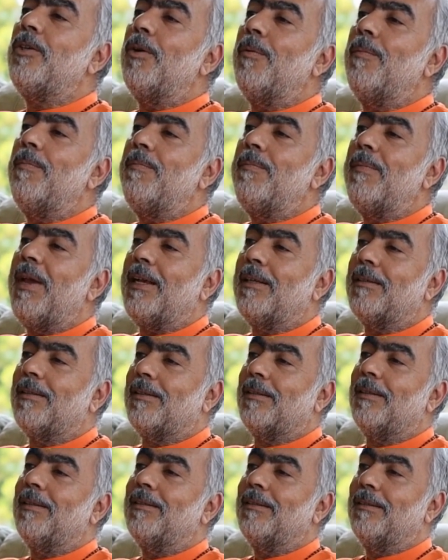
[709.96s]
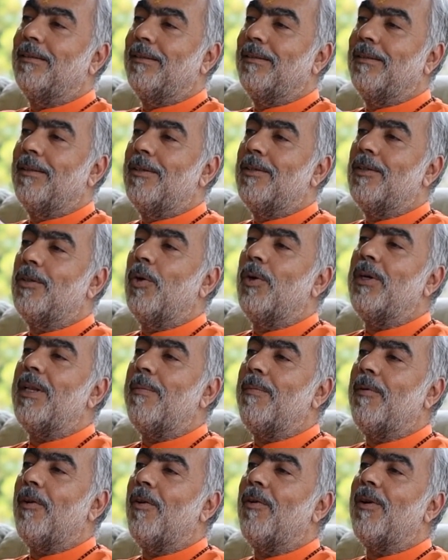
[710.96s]
you mix
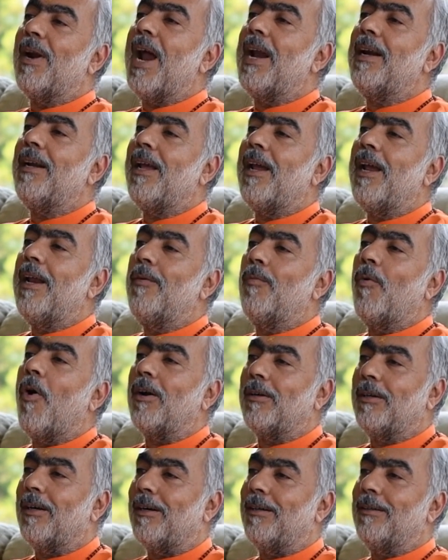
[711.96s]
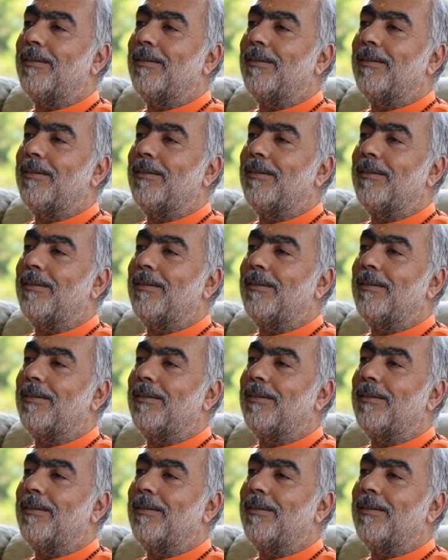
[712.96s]
sodium chloride in water,